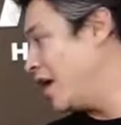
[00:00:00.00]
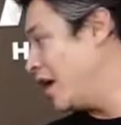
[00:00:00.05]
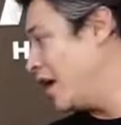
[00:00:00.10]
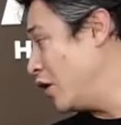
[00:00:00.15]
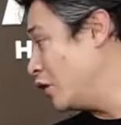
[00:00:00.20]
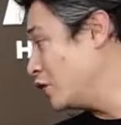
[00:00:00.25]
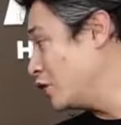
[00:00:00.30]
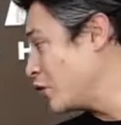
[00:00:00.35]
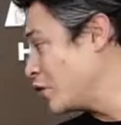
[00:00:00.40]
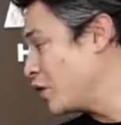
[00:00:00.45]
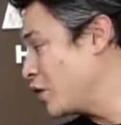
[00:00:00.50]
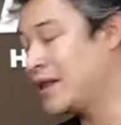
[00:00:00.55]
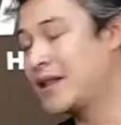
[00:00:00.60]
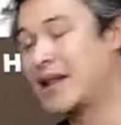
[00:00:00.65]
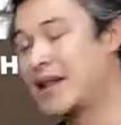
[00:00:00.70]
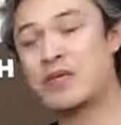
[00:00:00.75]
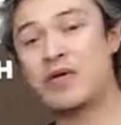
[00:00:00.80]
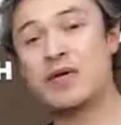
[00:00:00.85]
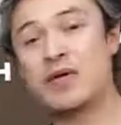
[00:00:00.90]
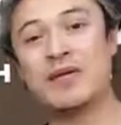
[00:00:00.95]
And also thing
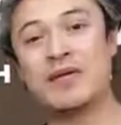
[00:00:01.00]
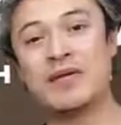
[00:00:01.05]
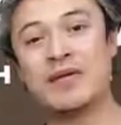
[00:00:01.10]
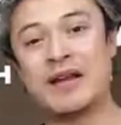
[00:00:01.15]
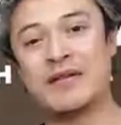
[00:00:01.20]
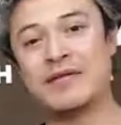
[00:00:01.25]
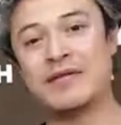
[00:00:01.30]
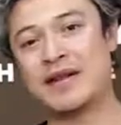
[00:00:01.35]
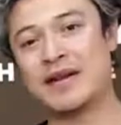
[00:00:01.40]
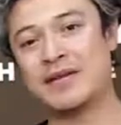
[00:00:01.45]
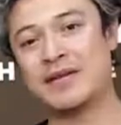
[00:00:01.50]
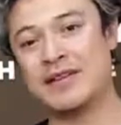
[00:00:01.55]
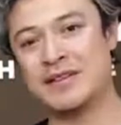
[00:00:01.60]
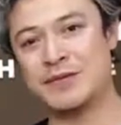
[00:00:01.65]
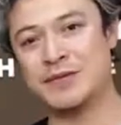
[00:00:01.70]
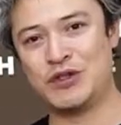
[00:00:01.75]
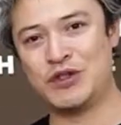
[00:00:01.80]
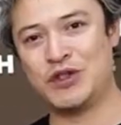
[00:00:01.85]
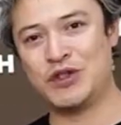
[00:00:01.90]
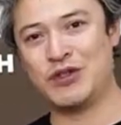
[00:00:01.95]
that we believe that this
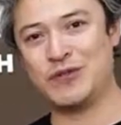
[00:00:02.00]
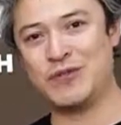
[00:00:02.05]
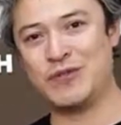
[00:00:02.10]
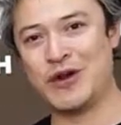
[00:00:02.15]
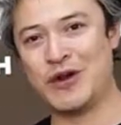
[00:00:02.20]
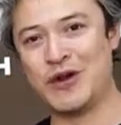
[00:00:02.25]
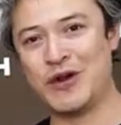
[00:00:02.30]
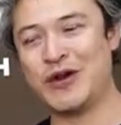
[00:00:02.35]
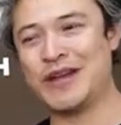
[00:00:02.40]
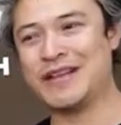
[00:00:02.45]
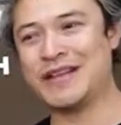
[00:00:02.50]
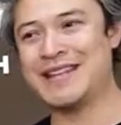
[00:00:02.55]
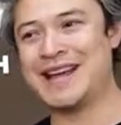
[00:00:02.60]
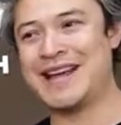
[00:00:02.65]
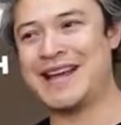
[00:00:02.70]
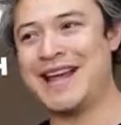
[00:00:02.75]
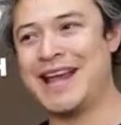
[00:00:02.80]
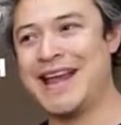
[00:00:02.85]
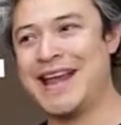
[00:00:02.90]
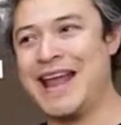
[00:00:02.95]
machine is very good is
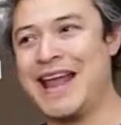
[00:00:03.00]
that